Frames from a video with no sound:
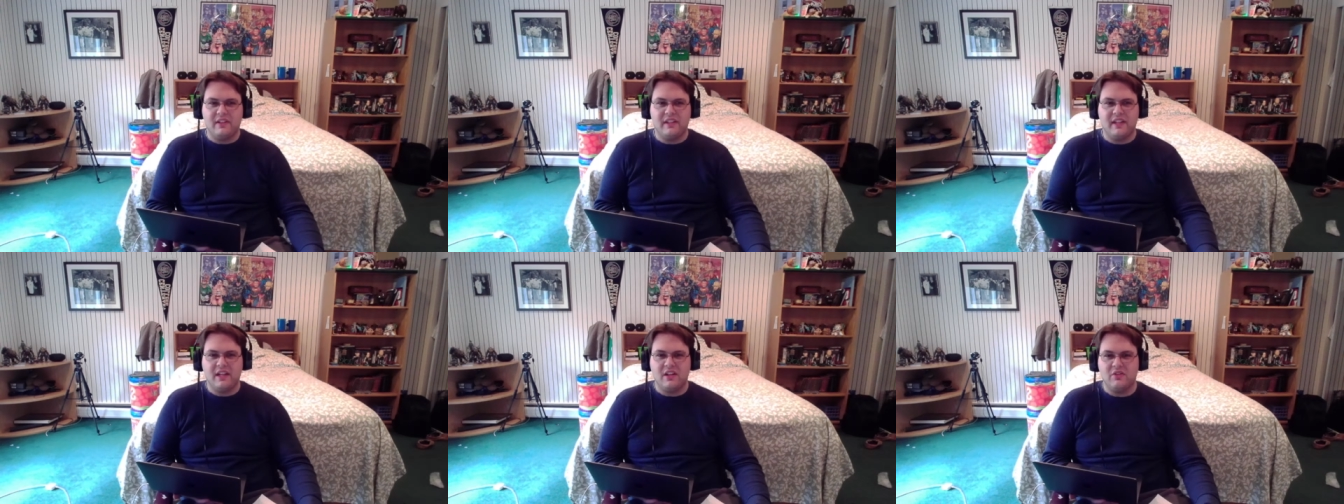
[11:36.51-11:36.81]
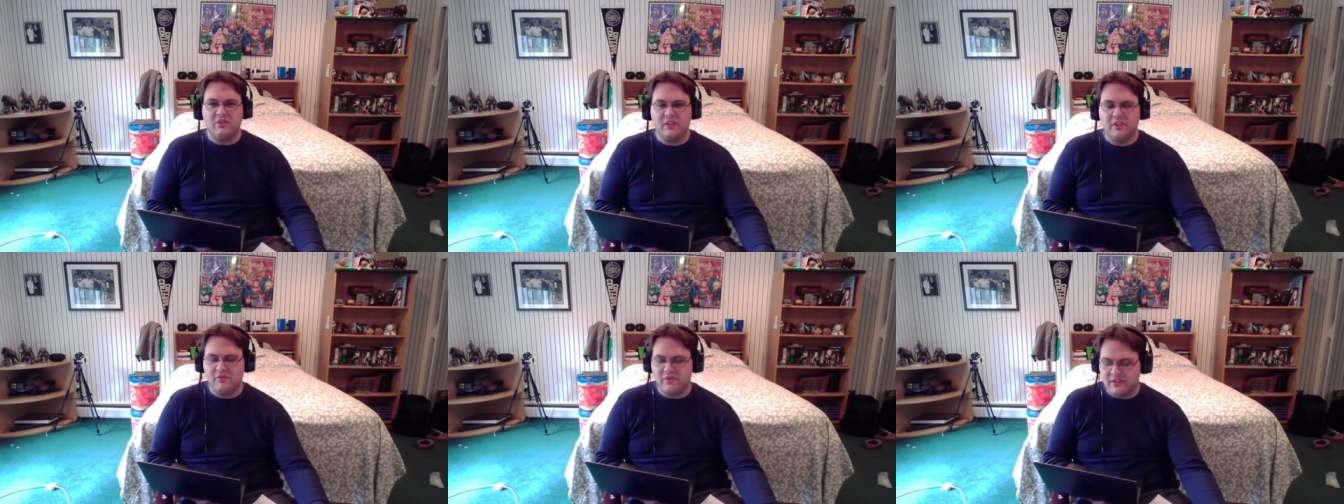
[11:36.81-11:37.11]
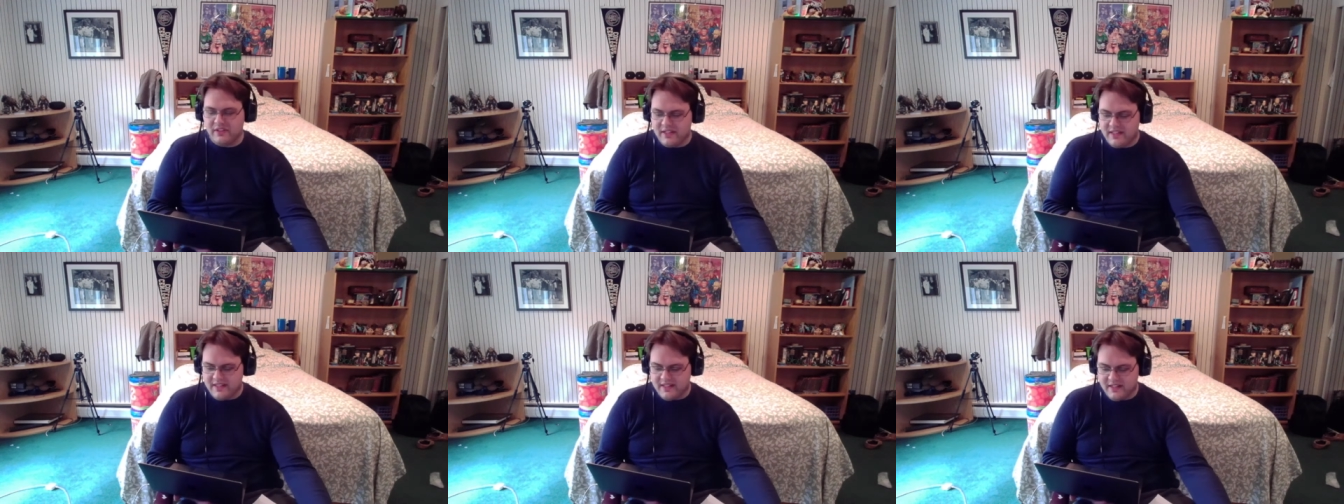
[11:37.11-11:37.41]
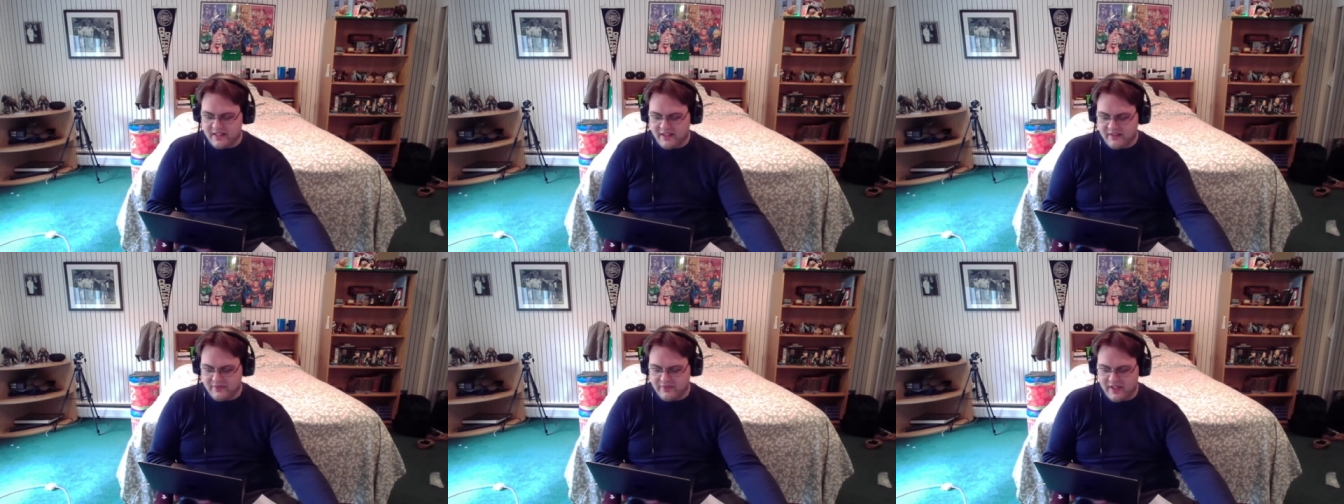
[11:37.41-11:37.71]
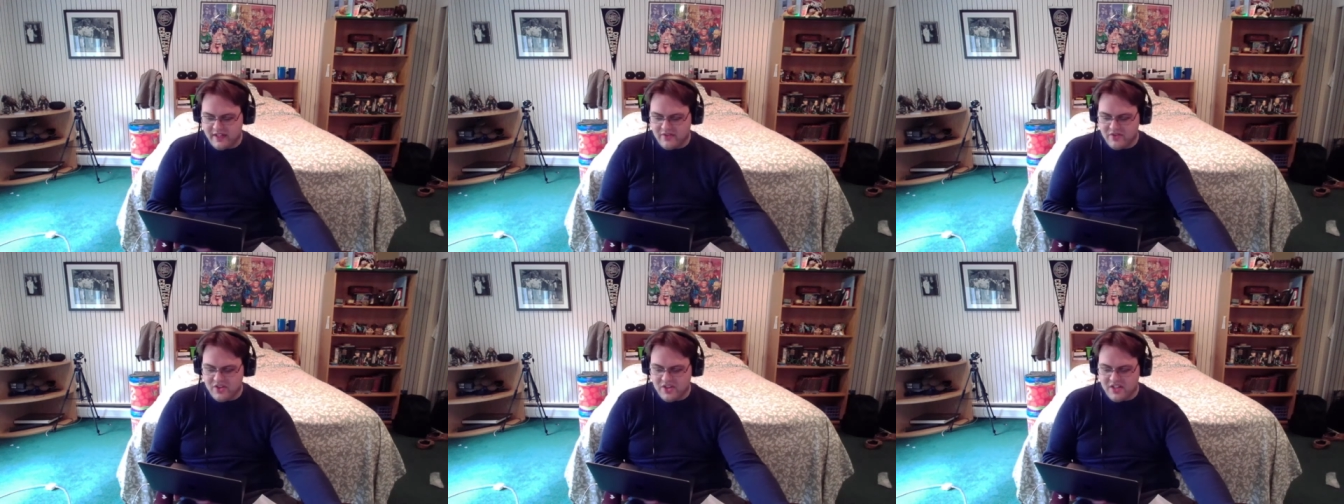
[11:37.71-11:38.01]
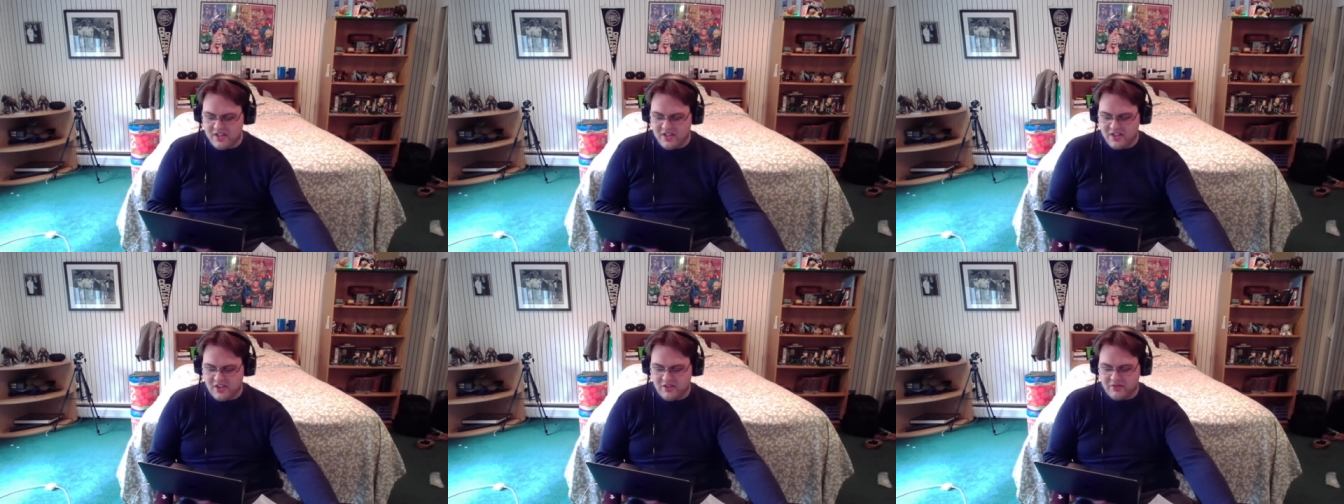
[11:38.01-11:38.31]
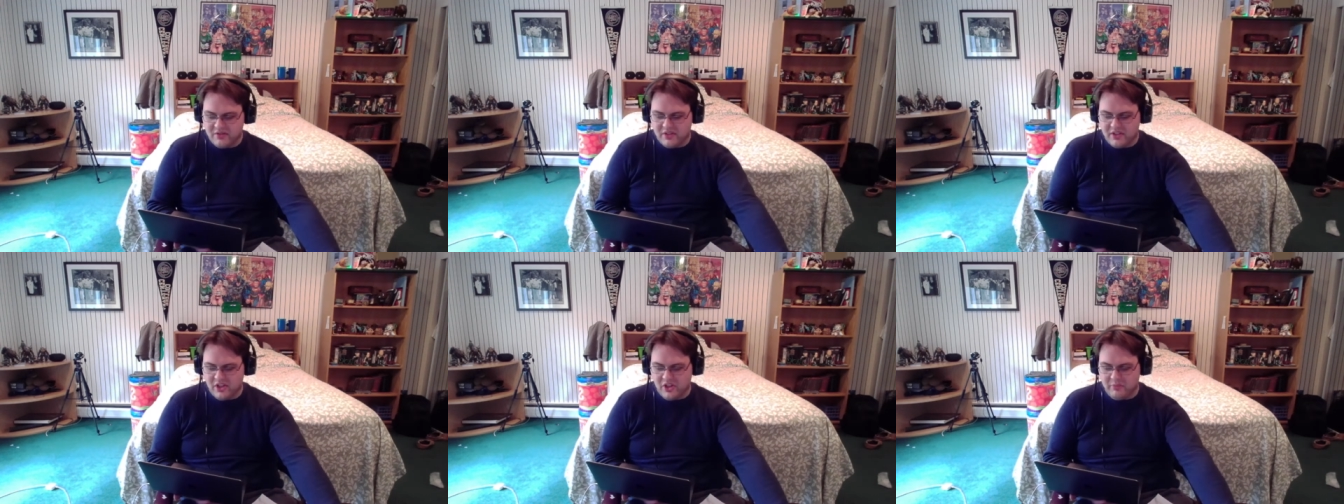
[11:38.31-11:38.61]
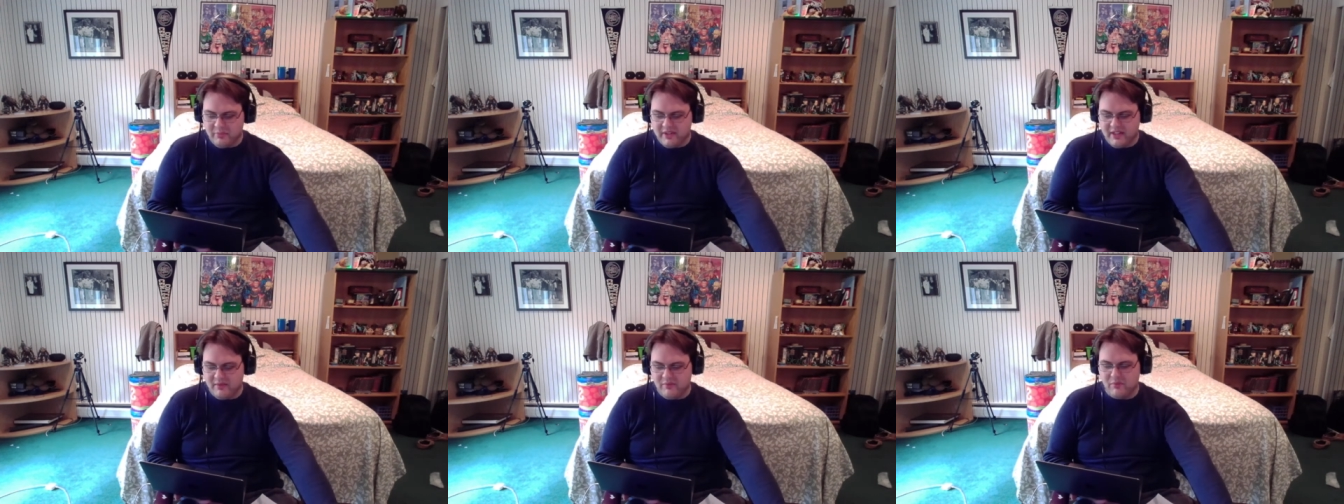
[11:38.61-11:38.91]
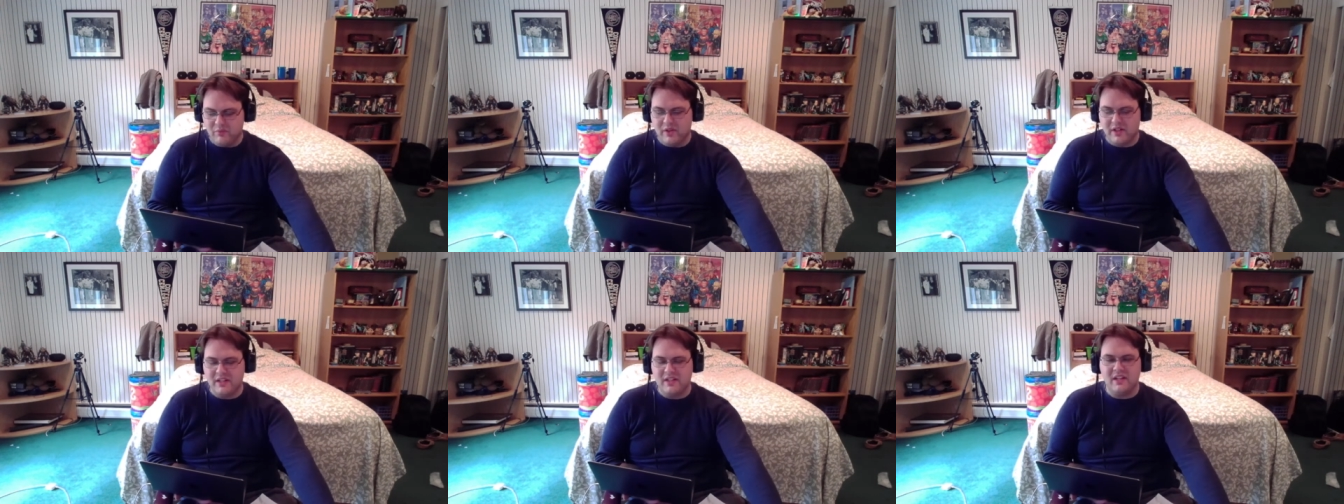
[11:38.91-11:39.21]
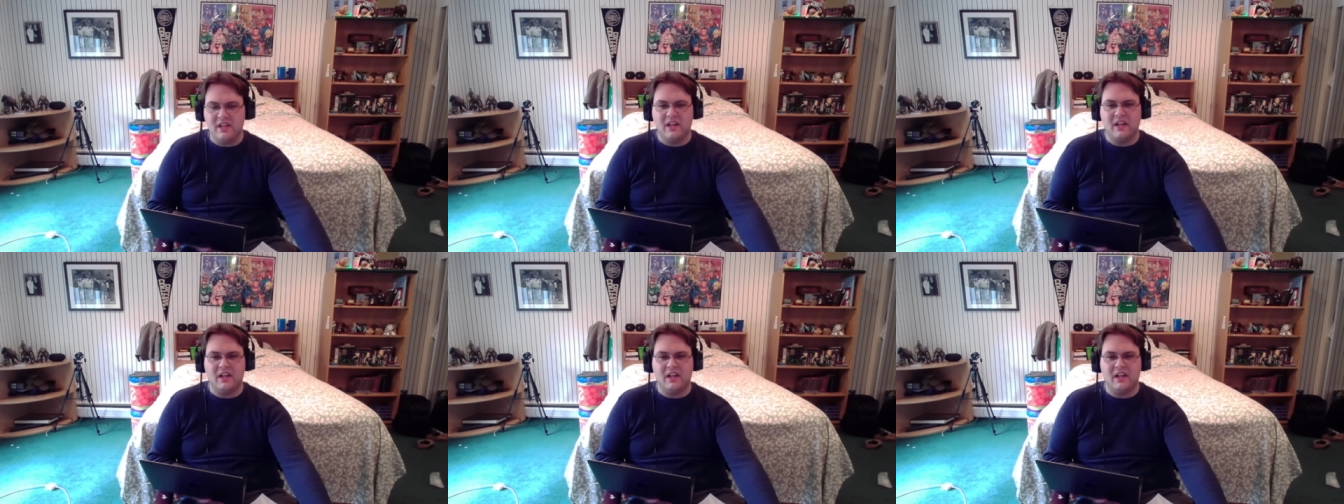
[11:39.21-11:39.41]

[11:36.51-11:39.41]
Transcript: They can only release enough energy to go and open up one,